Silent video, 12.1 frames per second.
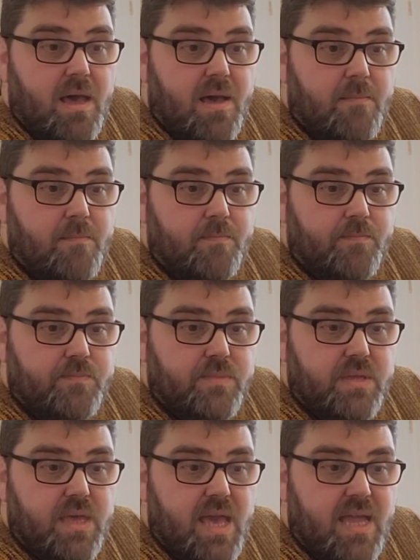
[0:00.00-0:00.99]
And
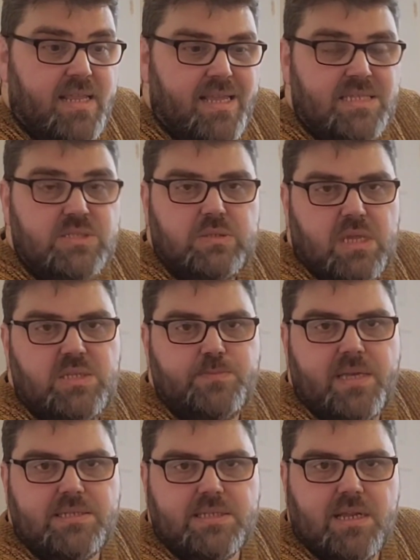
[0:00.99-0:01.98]
he's
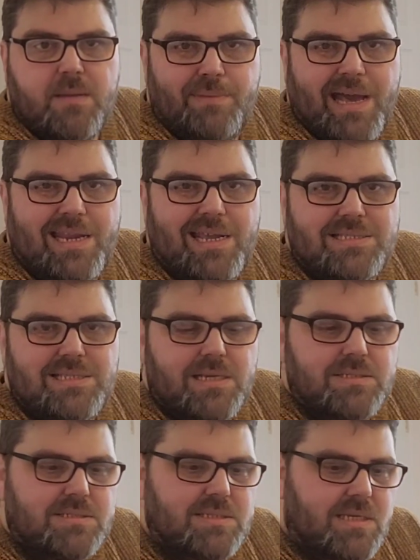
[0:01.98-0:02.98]
basically like a badass
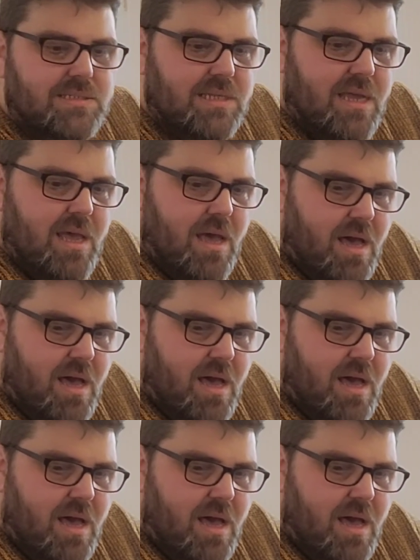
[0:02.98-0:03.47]
exorcist.